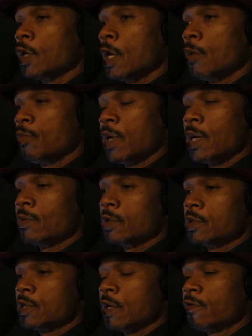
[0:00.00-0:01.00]
and be able
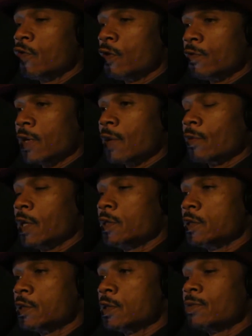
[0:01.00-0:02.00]
to set forth in our
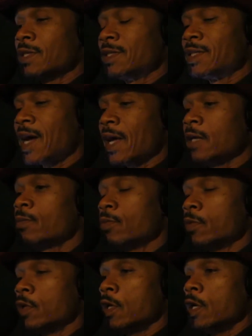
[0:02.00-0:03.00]
relationships the type
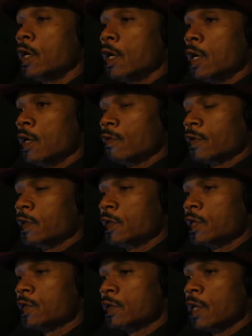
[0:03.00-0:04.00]
of
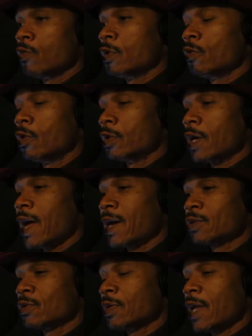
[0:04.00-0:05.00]
condition that we want to
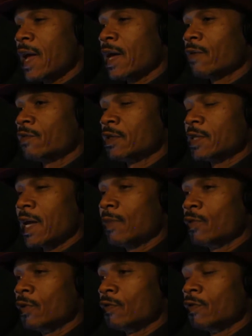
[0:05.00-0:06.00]
actually have, the
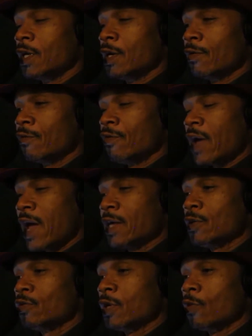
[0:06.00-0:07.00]
type of
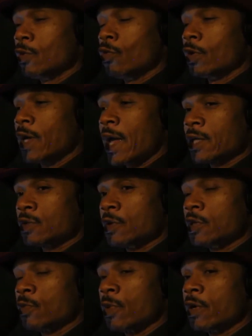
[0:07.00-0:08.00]
value that we want to actually
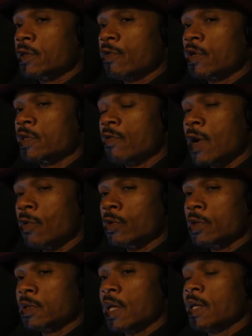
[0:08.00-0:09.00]
experience. First of all, I
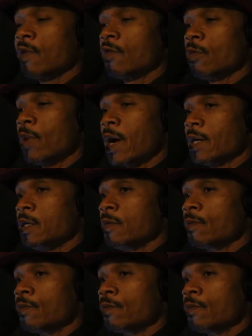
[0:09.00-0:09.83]
want to thank everybody